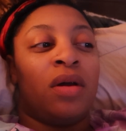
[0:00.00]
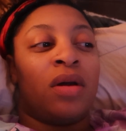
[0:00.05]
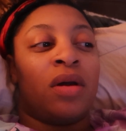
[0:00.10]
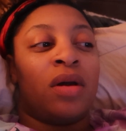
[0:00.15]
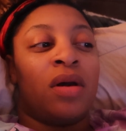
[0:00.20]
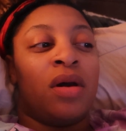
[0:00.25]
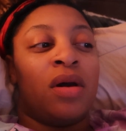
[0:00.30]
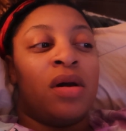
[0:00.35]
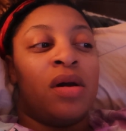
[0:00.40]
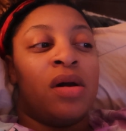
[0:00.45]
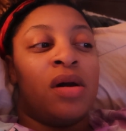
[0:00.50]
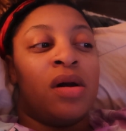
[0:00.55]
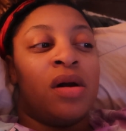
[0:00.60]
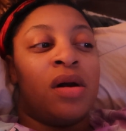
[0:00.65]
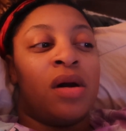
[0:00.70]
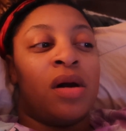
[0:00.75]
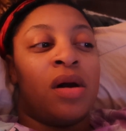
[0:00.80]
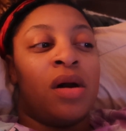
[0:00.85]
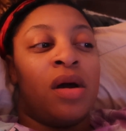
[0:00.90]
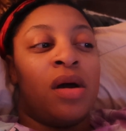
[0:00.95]

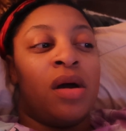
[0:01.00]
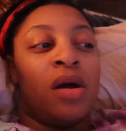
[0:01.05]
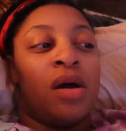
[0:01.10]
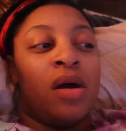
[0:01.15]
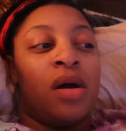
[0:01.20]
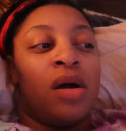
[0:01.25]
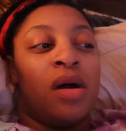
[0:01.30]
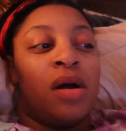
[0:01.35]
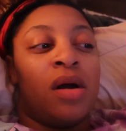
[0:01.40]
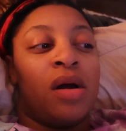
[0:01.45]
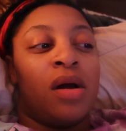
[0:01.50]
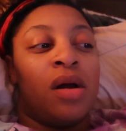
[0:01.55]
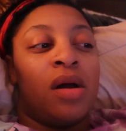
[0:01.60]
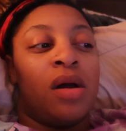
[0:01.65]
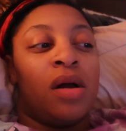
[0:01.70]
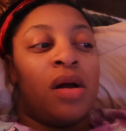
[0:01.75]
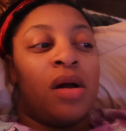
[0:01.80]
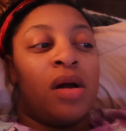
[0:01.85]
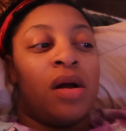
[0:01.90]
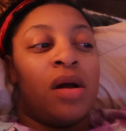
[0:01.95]

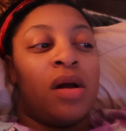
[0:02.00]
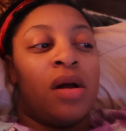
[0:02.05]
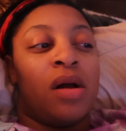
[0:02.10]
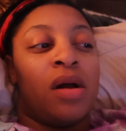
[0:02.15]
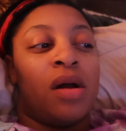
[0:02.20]
No one is speaking in this clip.